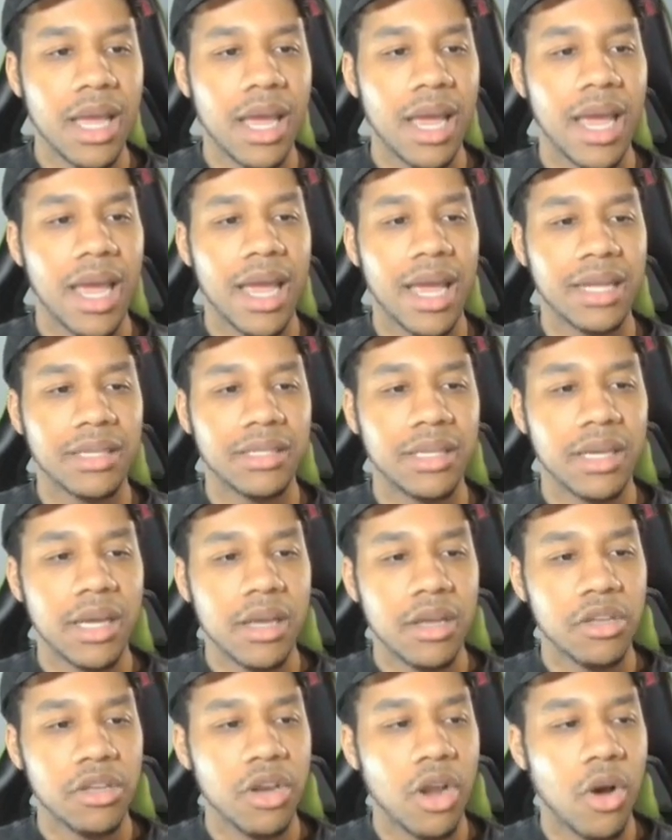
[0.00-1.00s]
and
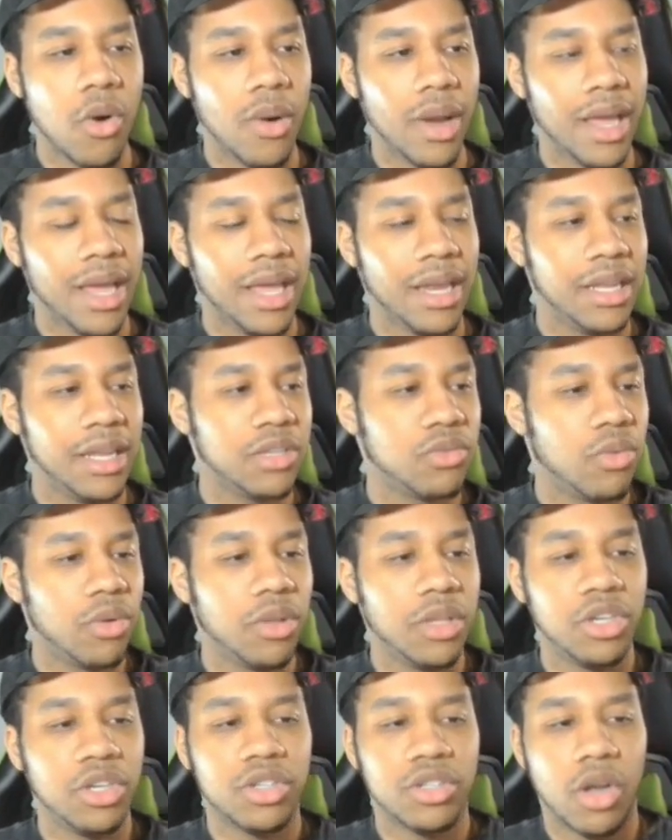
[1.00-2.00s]
you know, it is
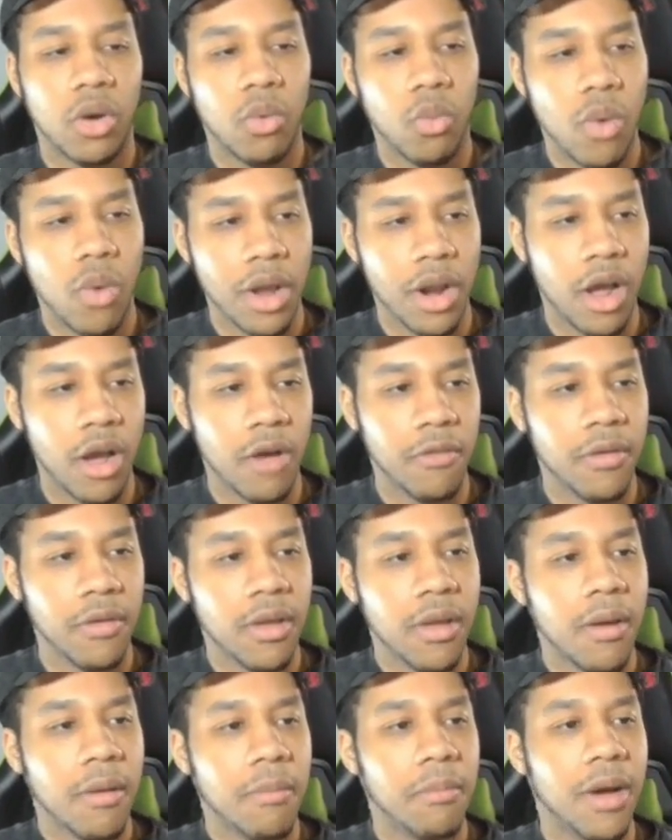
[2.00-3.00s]
really just a one of,
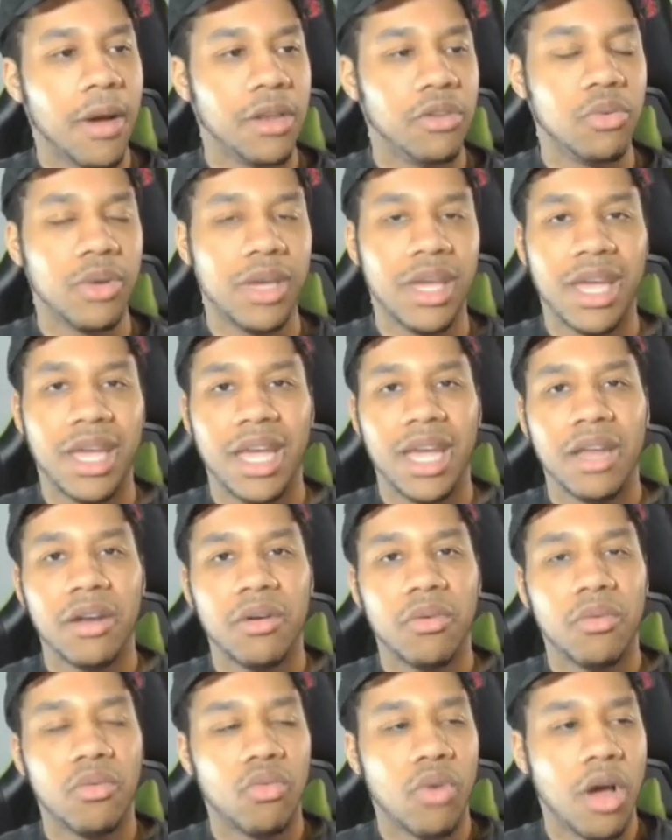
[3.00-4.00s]
but you
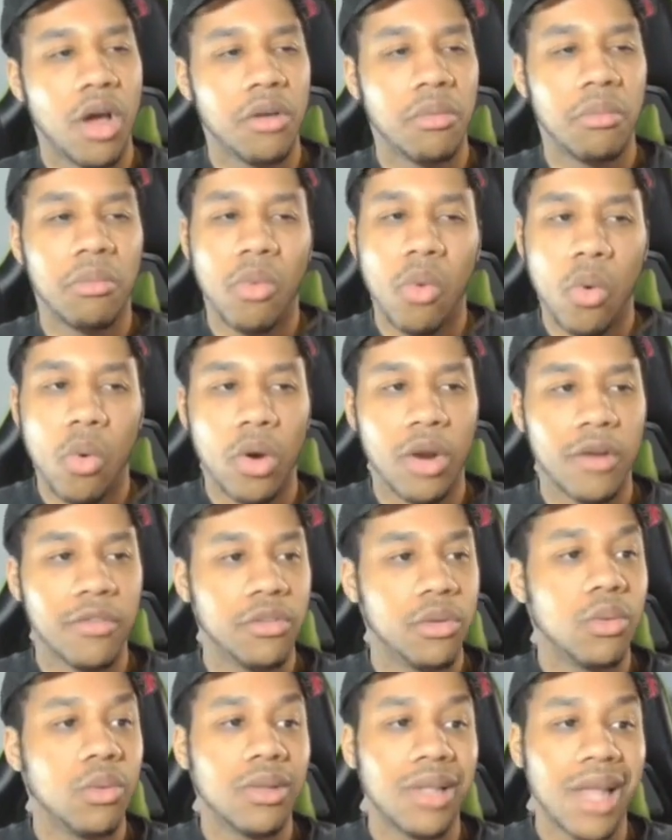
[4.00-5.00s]
can run more if
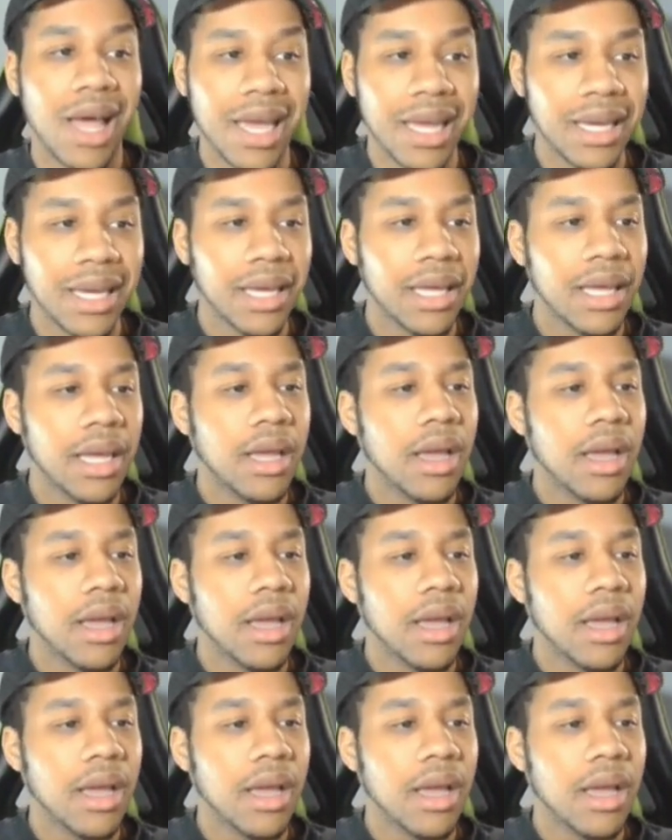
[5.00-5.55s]
you like.